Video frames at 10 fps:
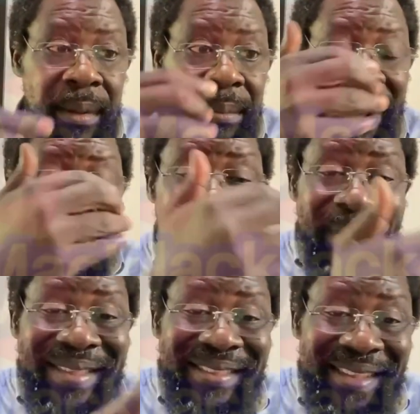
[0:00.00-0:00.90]
by
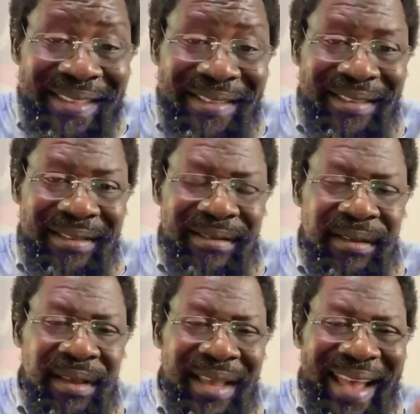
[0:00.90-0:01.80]
persons
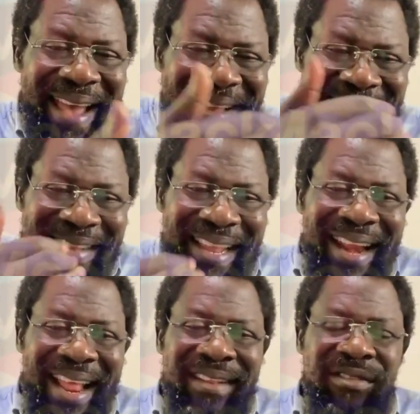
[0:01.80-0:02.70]

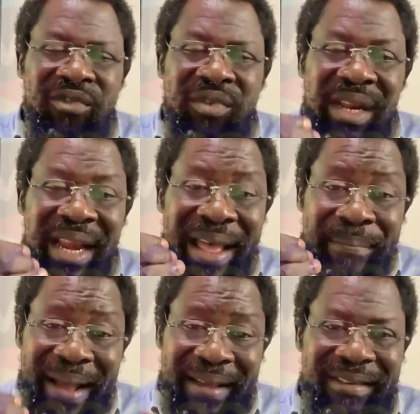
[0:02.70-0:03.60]
external to the
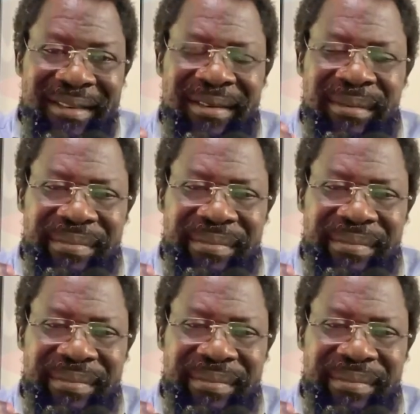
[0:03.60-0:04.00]
lepers.